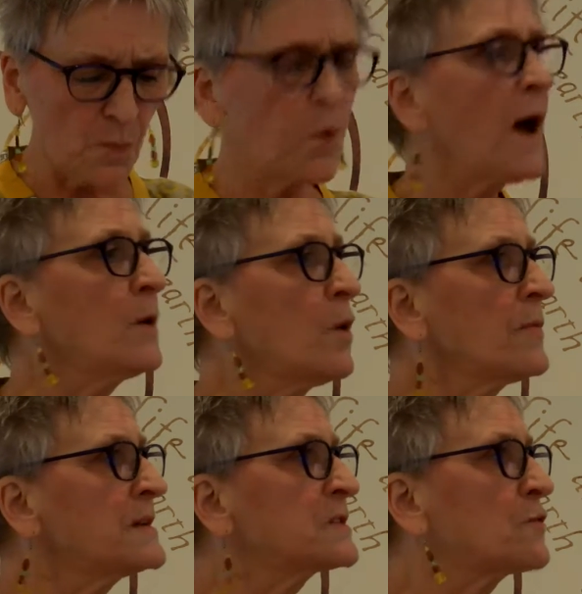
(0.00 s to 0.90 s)
Why all
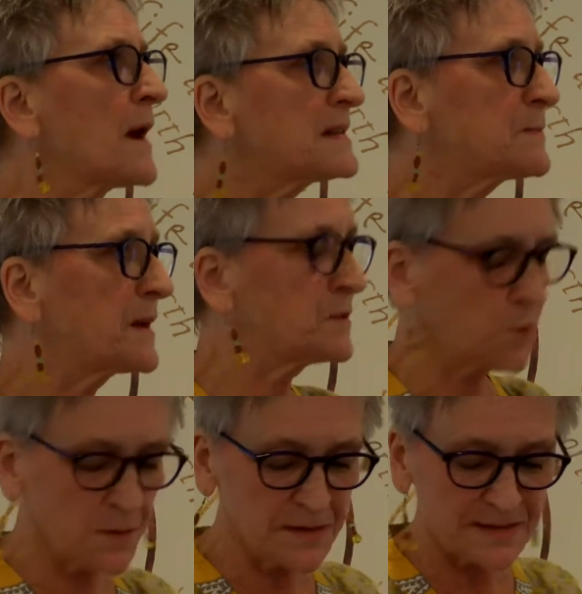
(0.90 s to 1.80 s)
this grasping
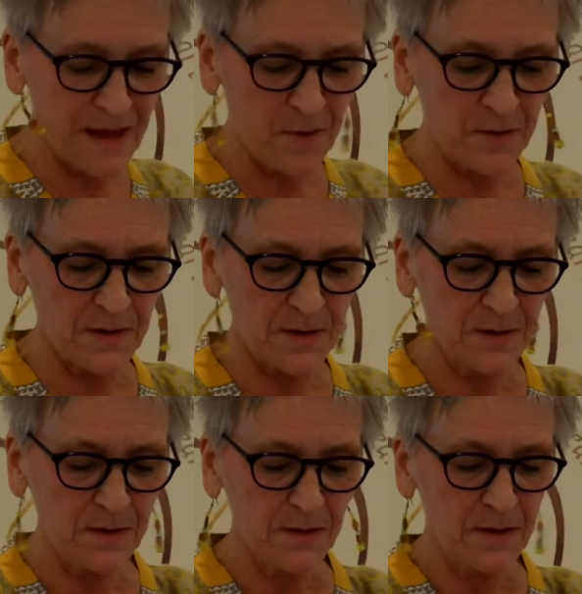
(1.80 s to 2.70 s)
toward the sacred?
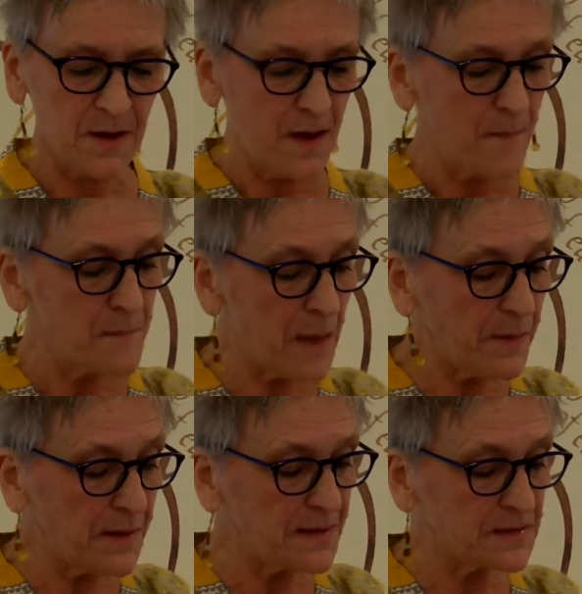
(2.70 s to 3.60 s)
Maybe
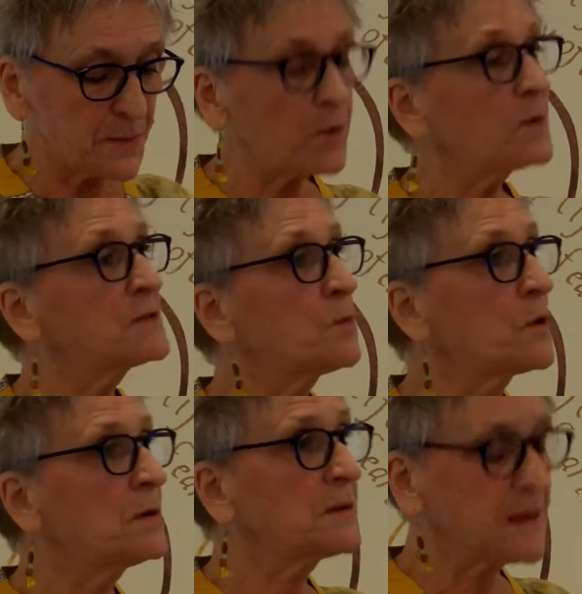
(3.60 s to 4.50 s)
it is because the
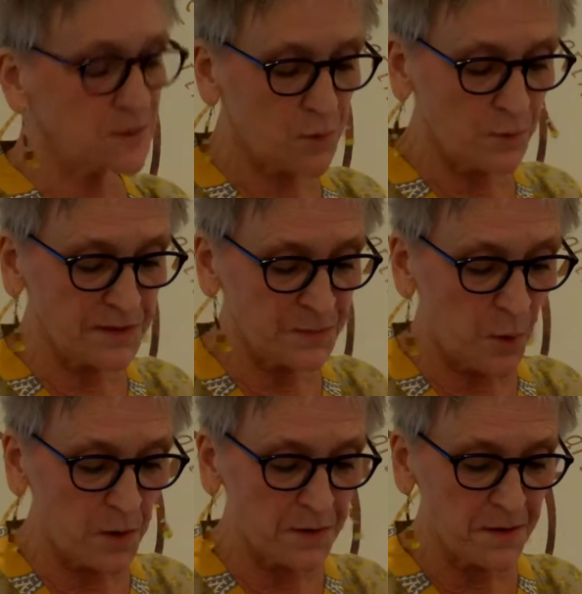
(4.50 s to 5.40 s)
world has grown
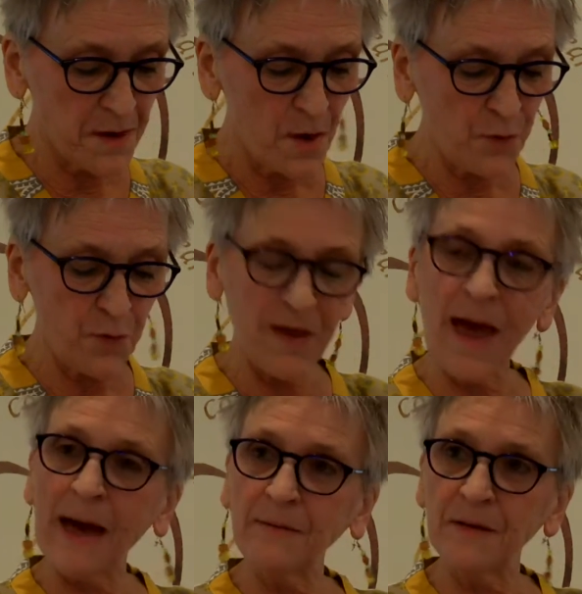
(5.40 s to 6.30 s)
smaller through the
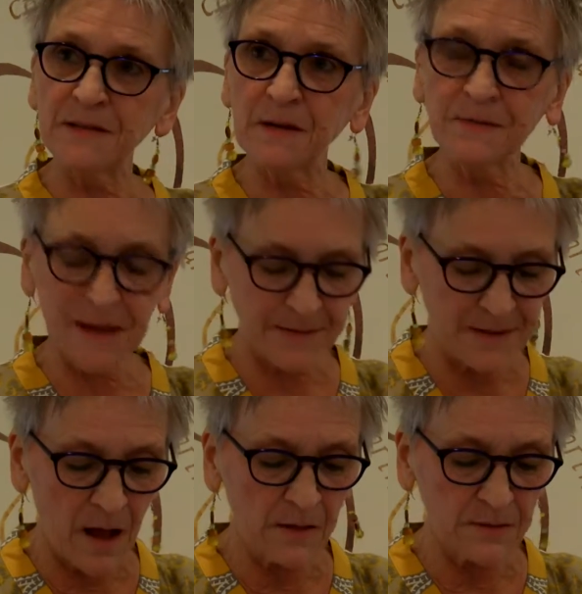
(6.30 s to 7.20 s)
advent of
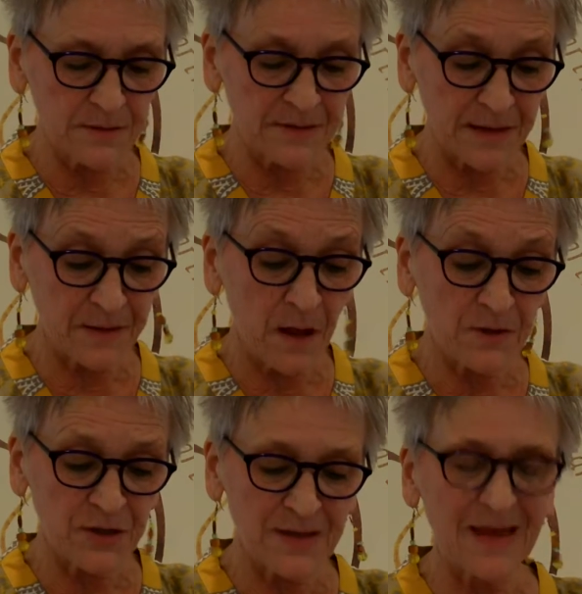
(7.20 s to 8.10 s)

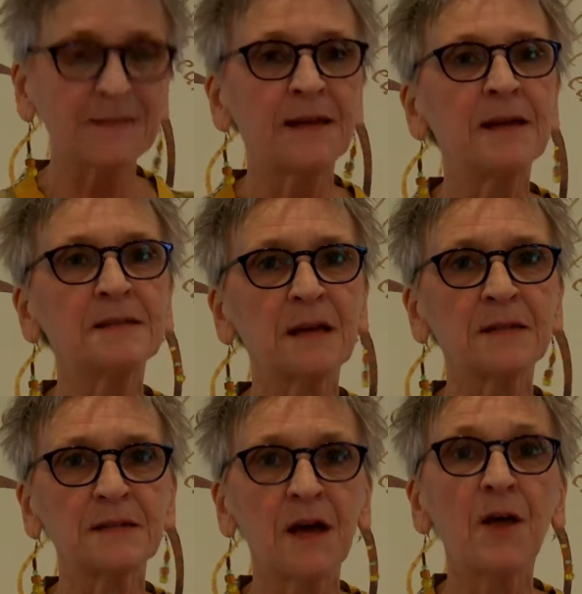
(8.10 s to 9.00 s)
technology that takes
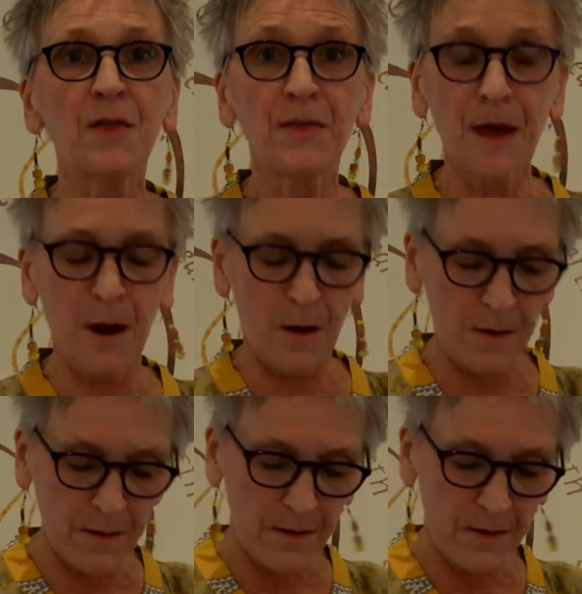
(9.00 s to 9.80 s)
us there.